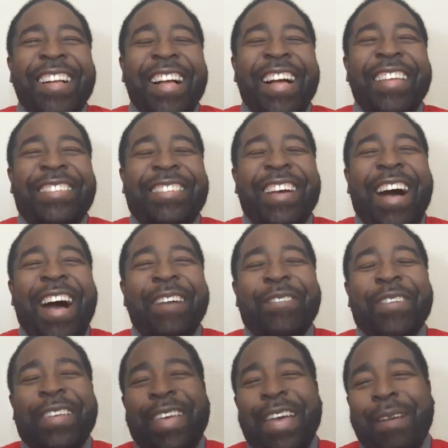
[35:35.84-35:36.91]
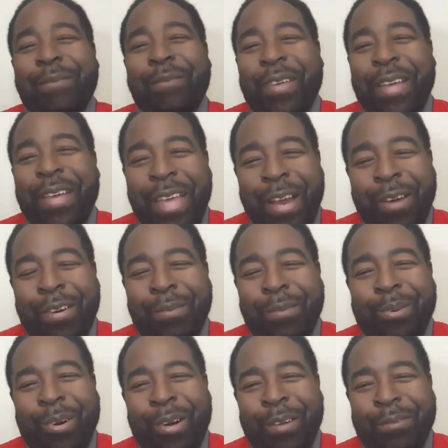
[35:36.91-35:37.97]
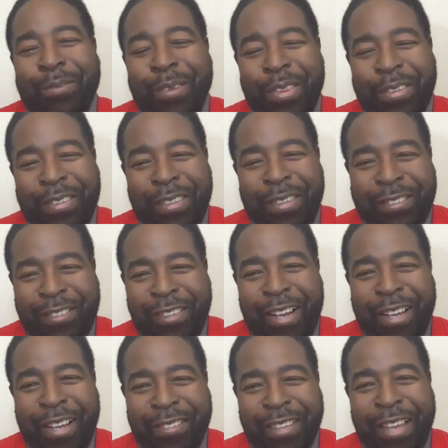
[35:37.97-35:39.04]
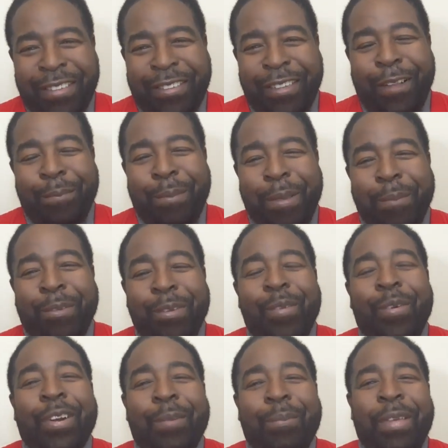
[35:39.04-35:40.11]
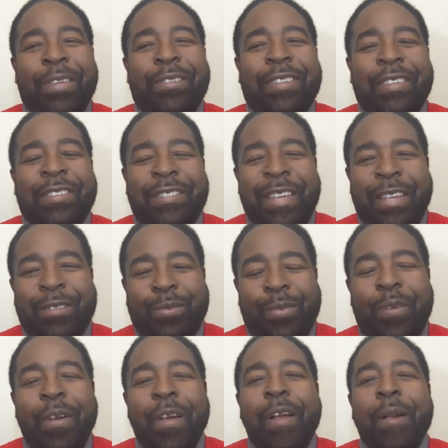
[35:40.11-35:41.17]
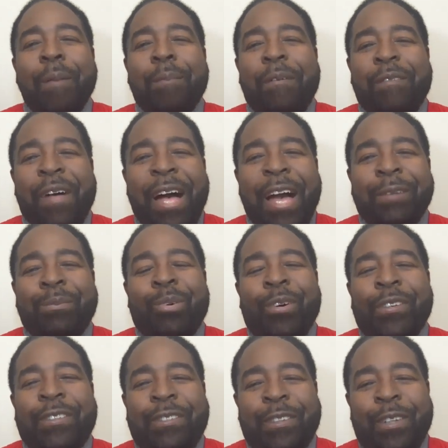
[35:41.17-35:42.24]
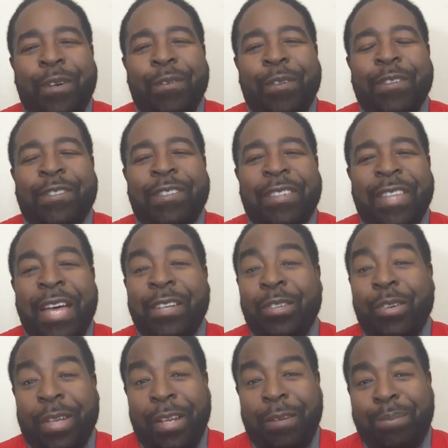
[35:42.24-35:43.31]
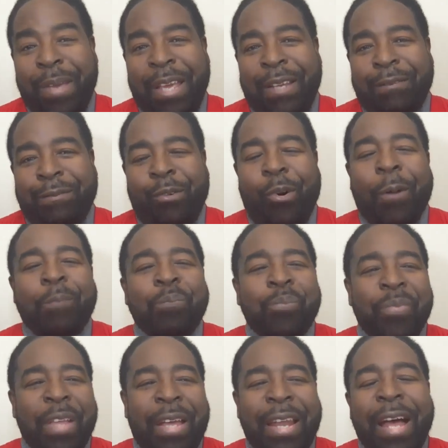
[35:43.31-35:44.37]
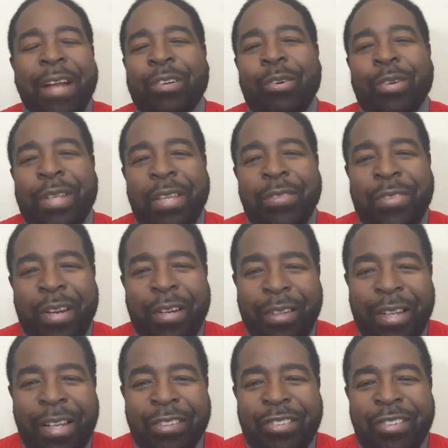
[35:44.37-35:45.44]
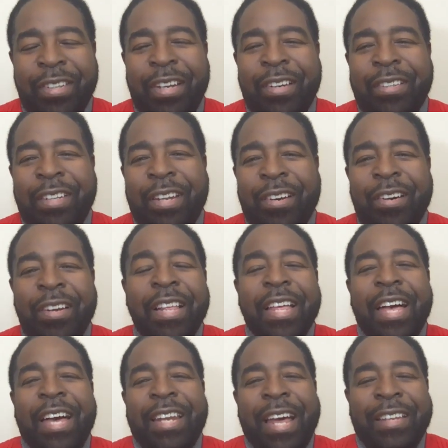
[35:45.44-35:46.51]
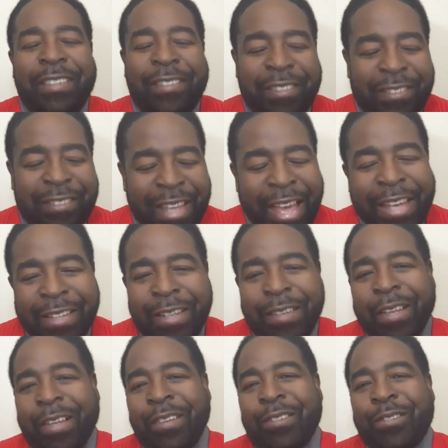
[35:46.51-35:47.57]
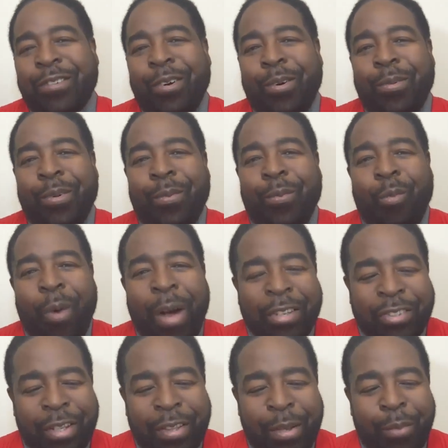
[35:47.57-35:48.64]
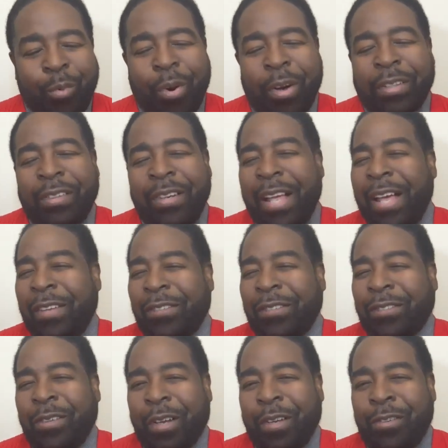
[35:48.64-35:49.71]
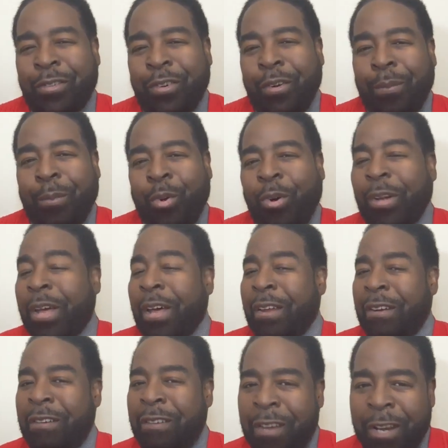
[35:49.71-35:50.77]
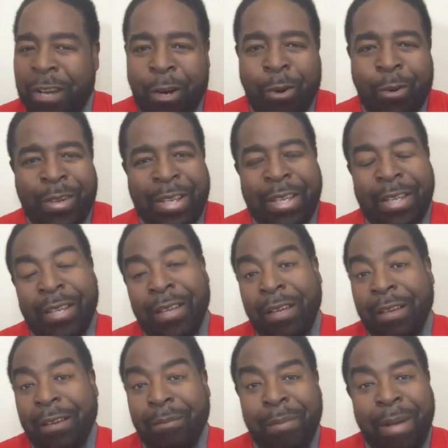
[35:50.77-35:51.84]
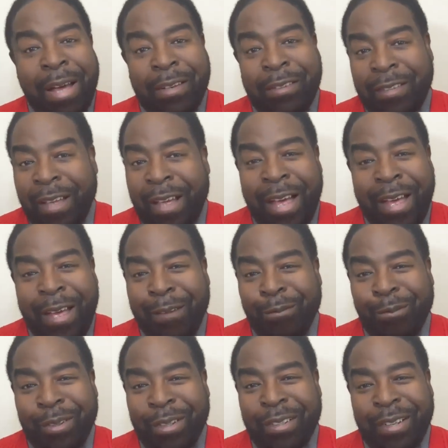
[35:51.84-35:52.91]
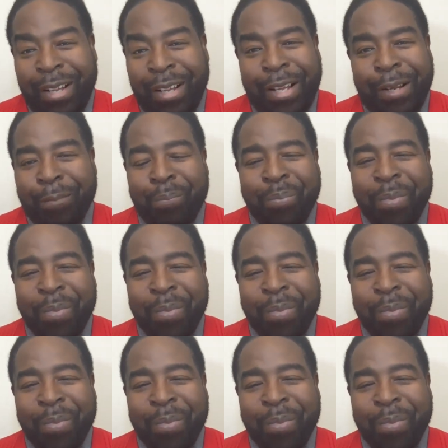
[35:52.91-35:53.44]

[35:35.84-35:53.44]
And so I became the errand boy for the disc jockeys. I tell people, you want to be successful, provide more service than you get paid for. And I'd go get their lunch and their dinner, and I'd stand in the control room, watching them work their hands on the control board, knowing my time would come.